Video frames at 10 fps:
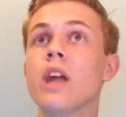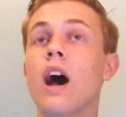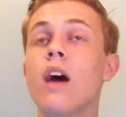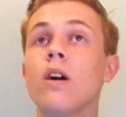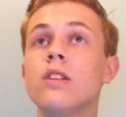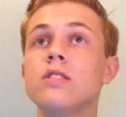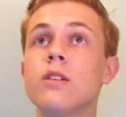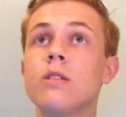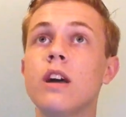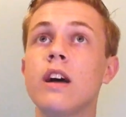I
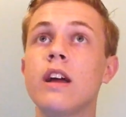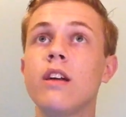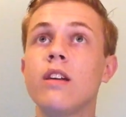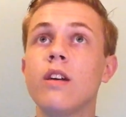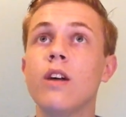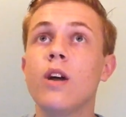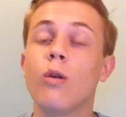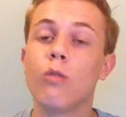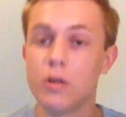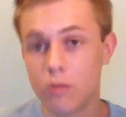also like
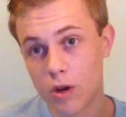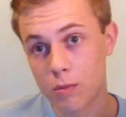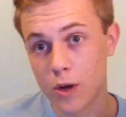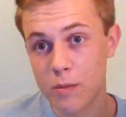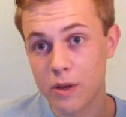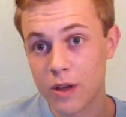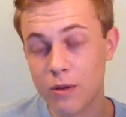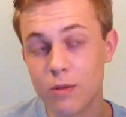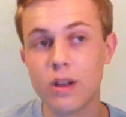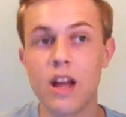Red Rum Romeo